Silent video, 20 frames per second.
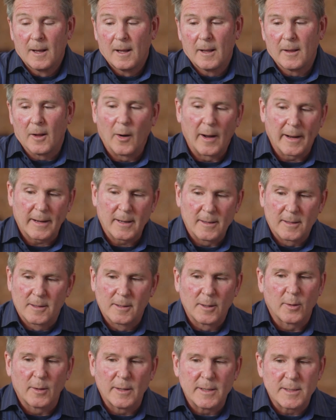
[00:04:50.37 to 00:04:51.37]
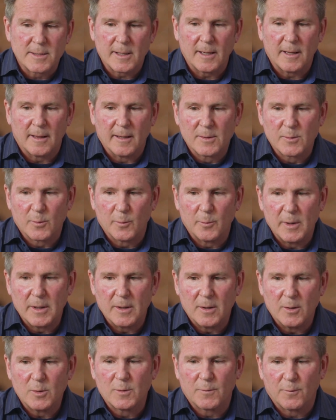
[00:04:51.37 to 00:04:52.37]
Oh, I can clearly see this would be
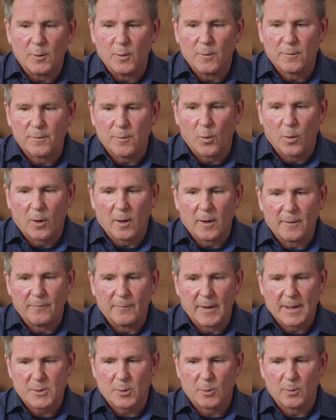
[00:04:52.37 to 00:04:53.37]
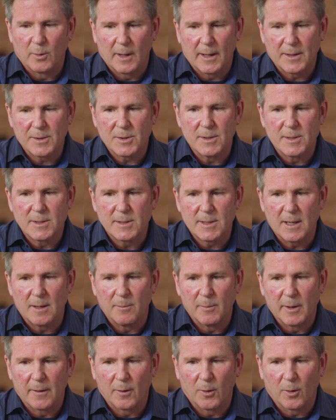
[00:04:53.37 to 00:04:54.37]
useful for an investor relations
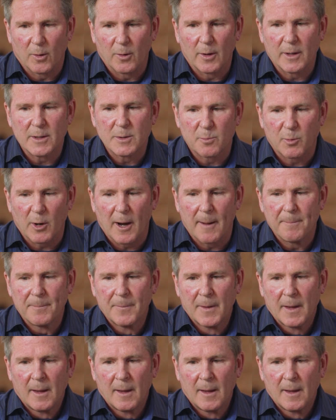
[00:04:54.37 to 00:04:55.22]
team in their earnings prep.